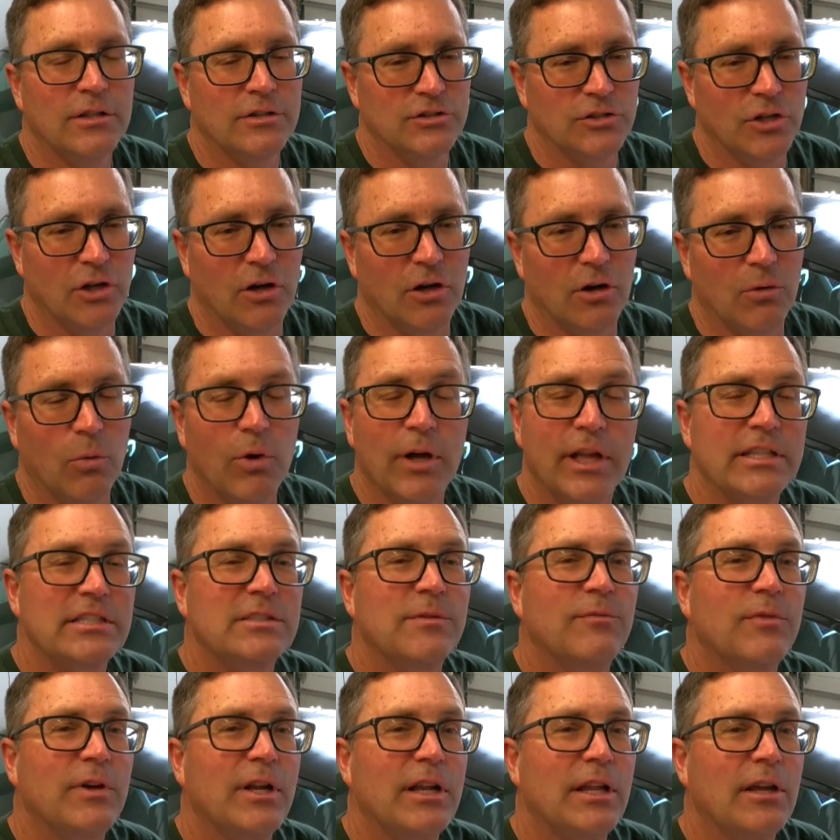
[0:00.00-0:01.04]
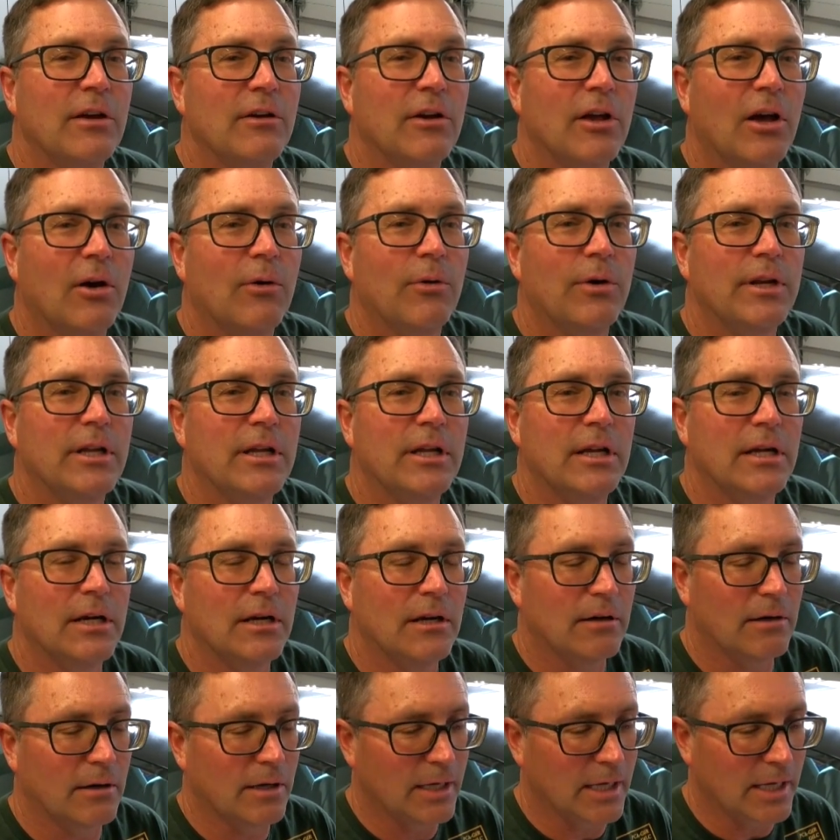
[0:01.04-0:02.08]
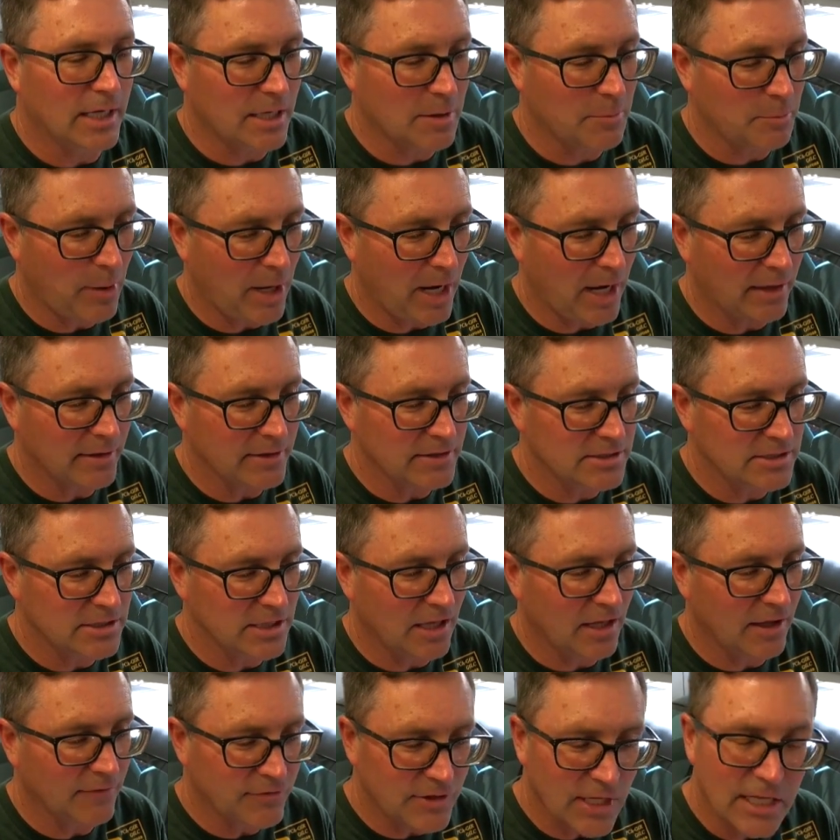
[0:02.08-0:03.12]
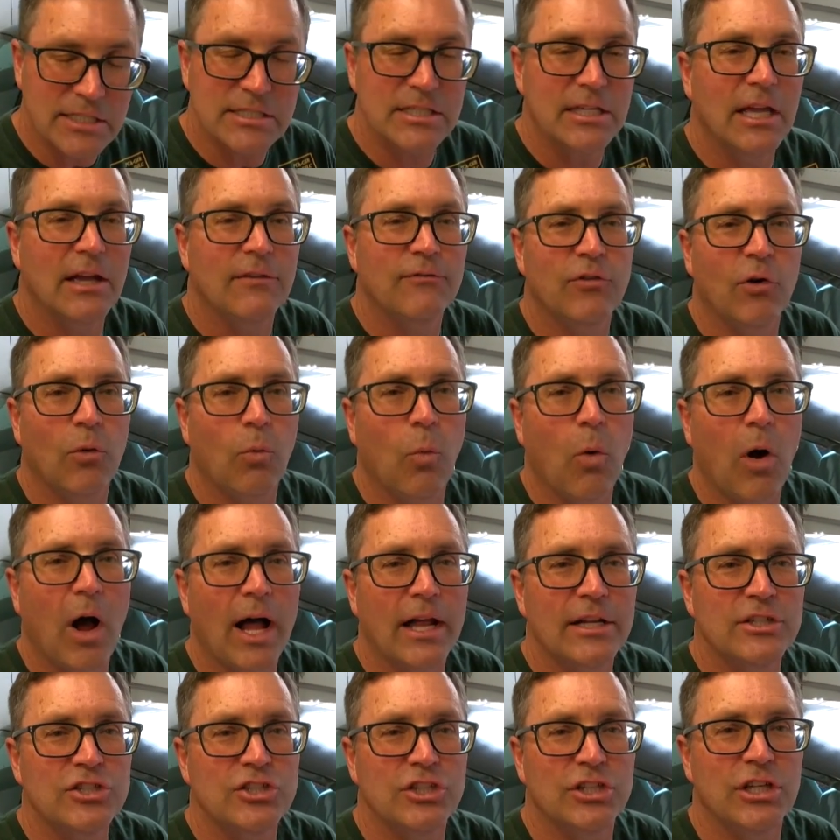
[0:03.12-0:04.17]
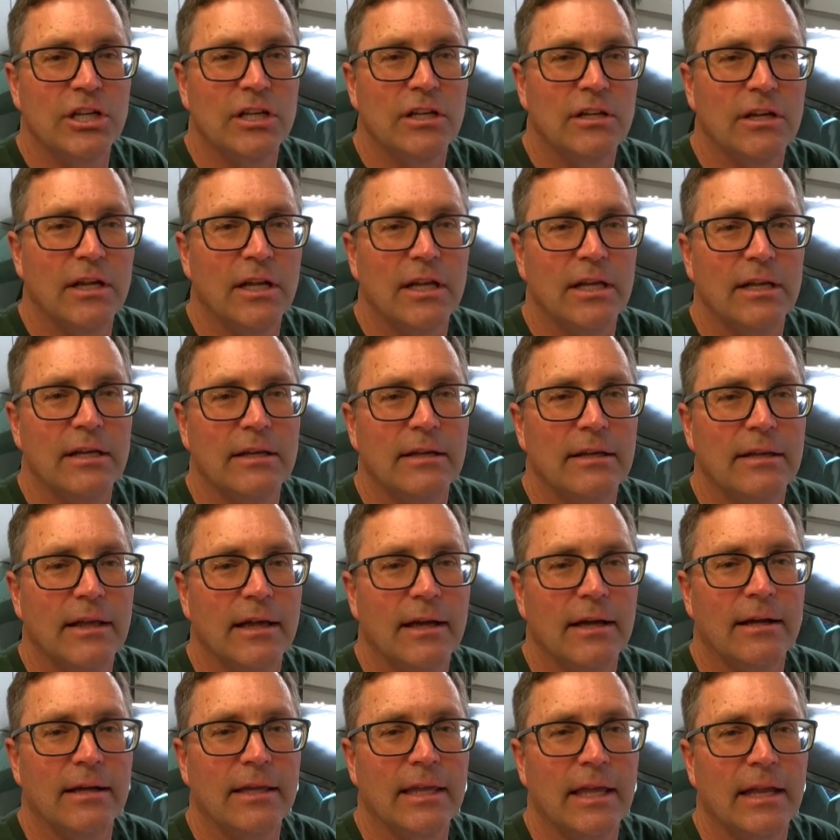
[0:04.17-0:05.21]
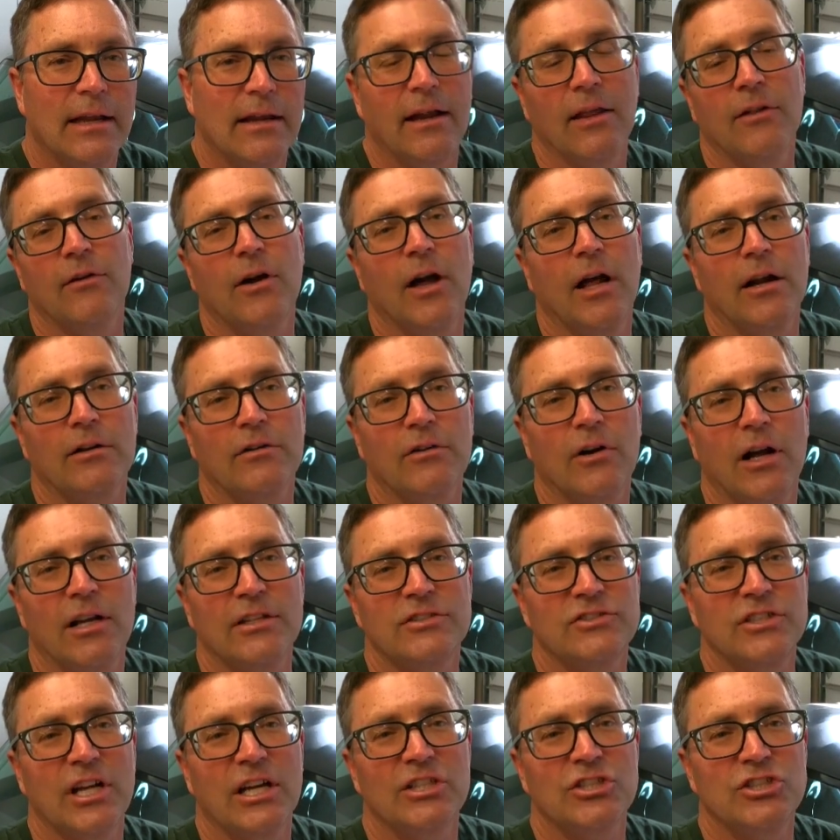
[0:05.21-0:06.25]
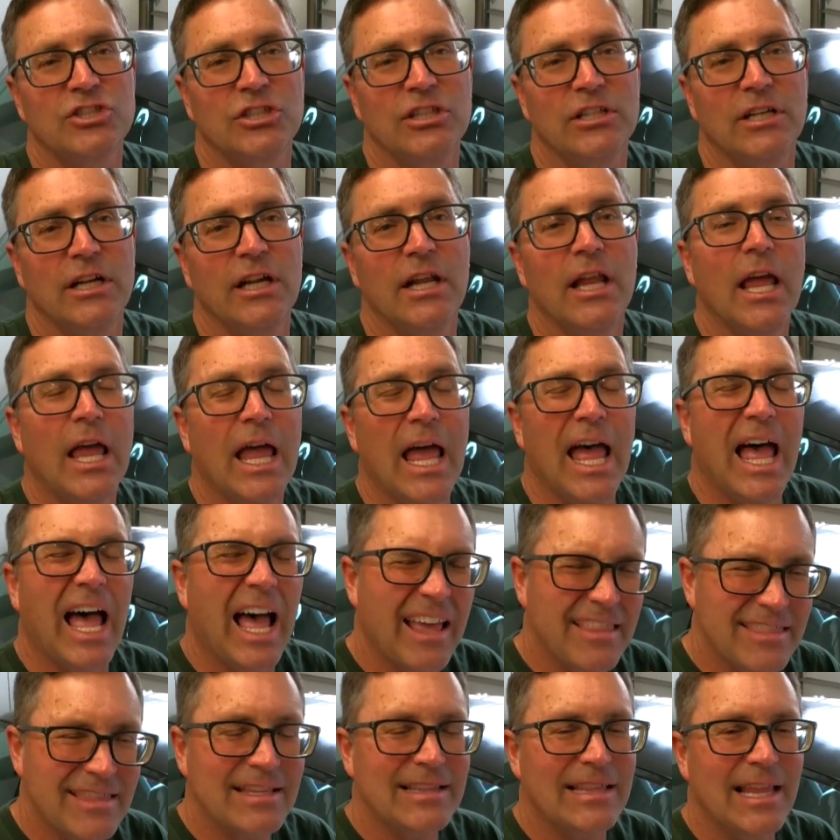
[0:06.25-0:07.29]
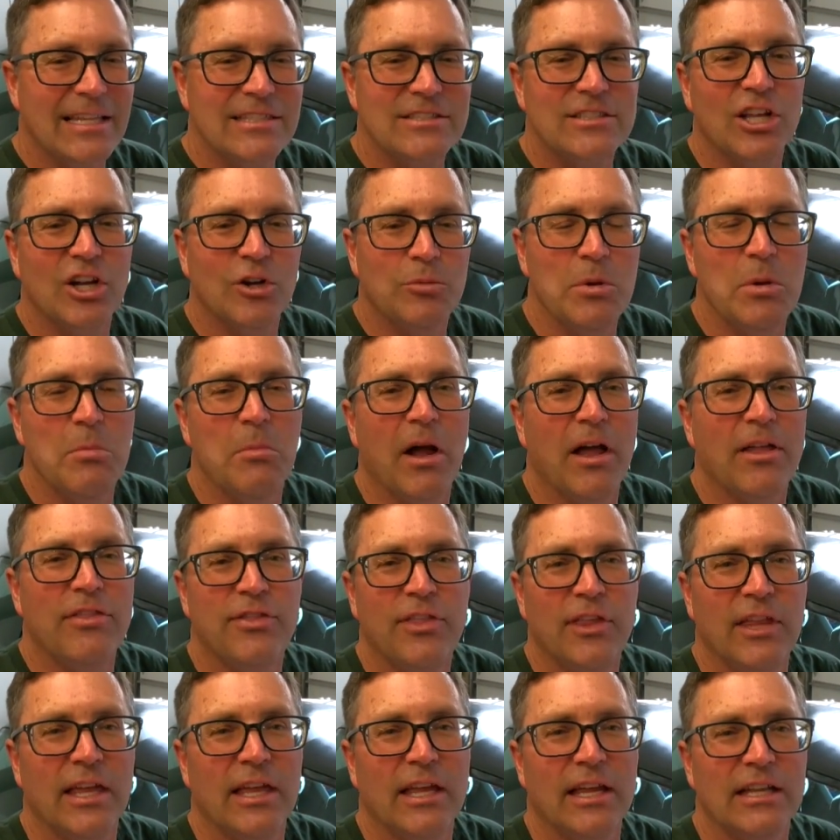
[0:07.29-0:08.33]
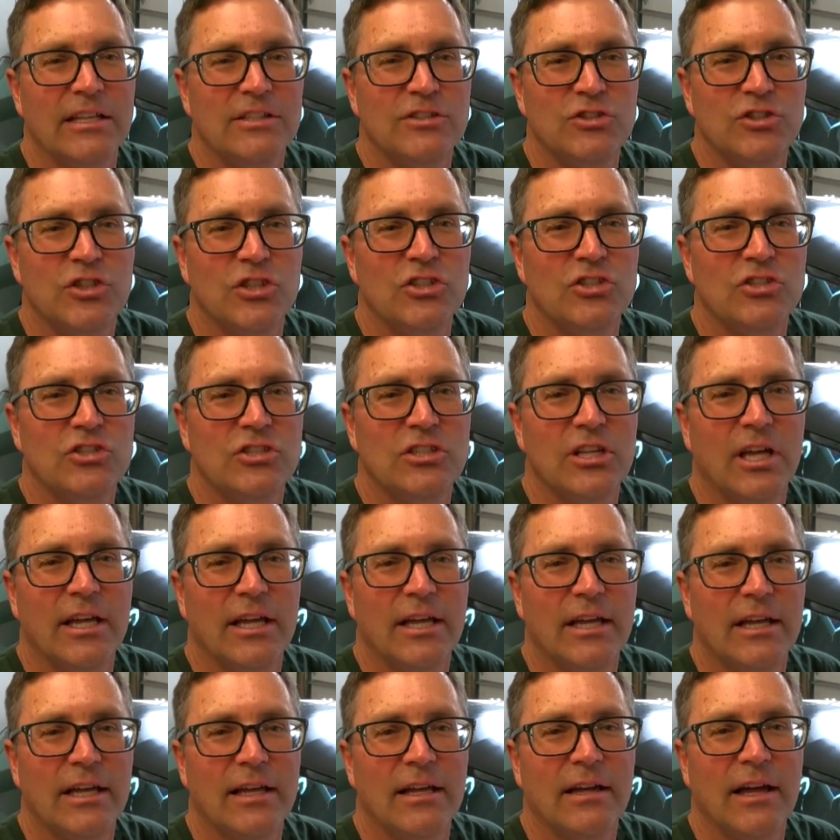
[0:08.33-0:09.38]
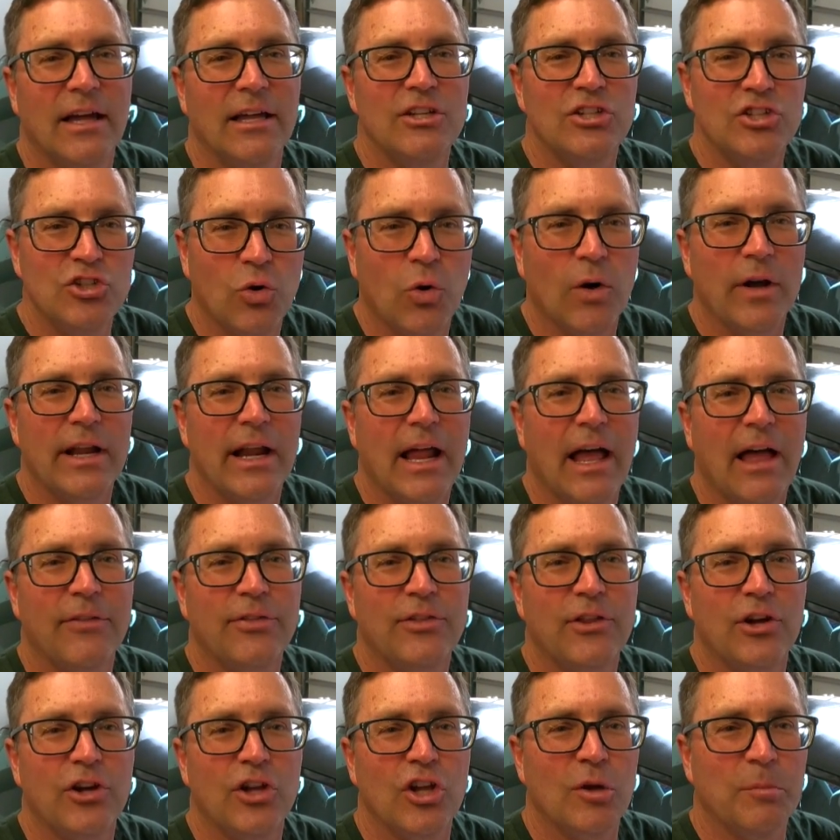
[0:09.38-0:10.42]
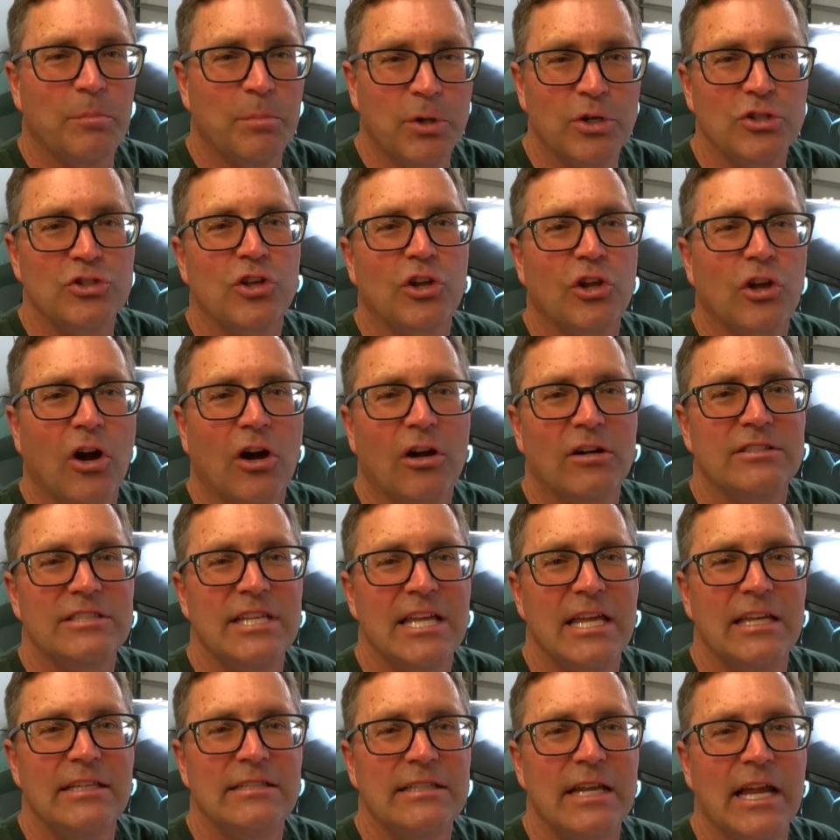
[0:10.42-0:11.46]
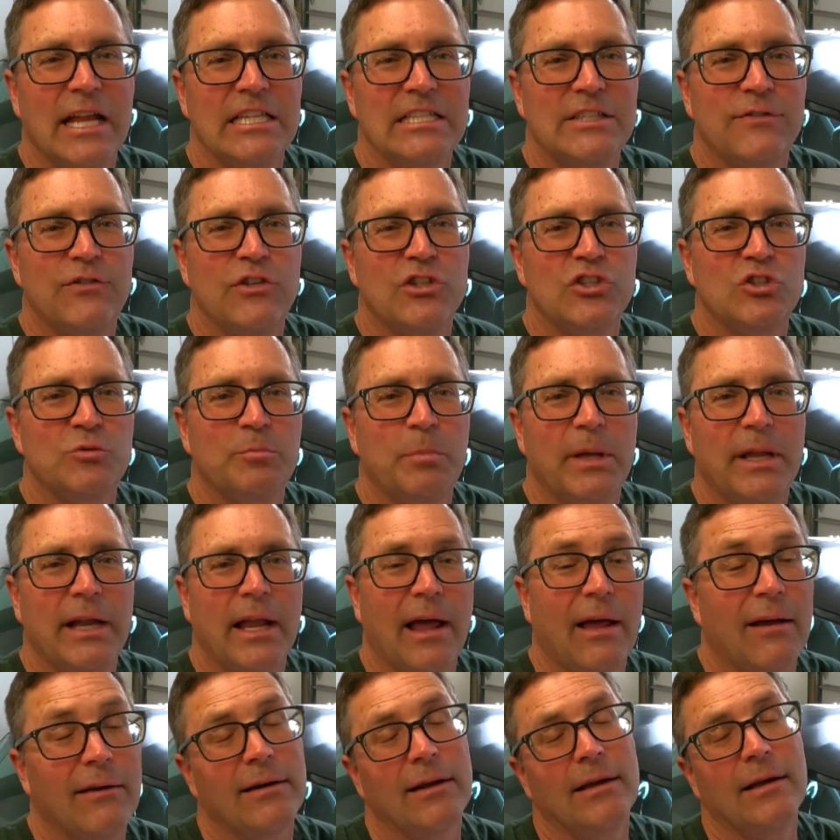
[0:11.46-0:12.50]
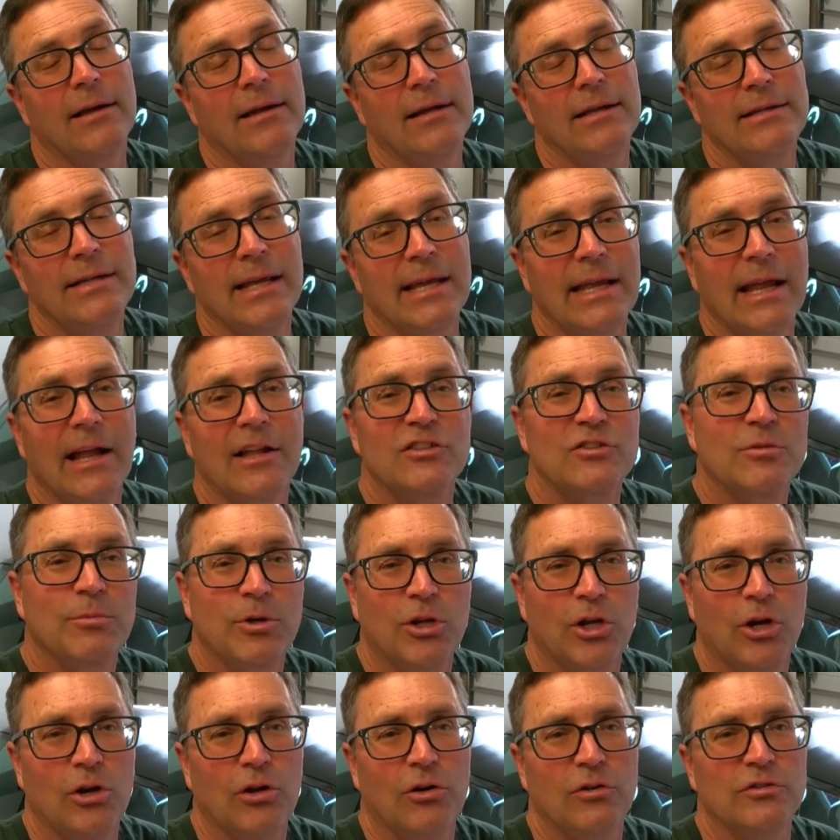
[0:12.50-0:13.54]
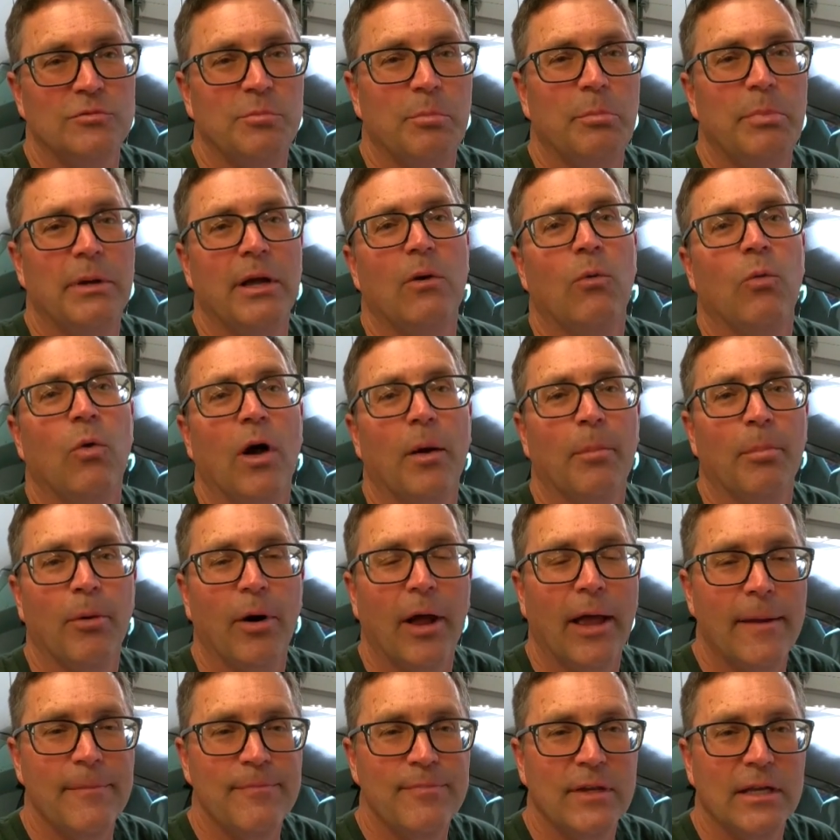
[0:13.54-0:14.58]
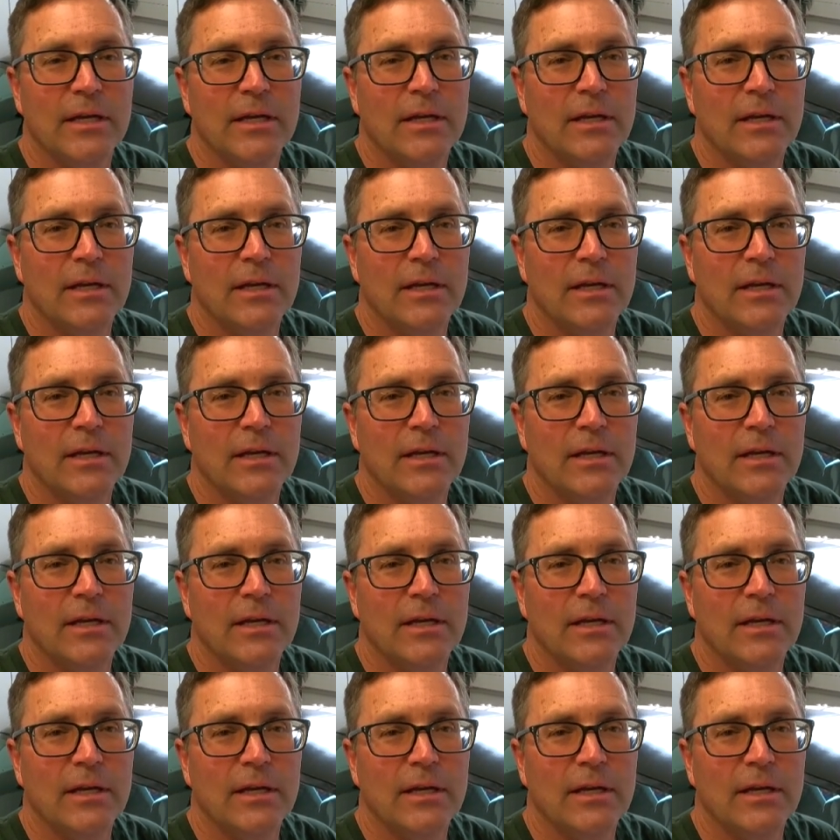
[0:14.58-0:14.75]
So we'll get some video going here, compile the stuff. Thanks again for watching. And again, another autocross session. And I think that's going to be my thing. It's just, I enjoy it out there. You can push the car 10/10. If you spin out, take out some cones. Big whoop, right?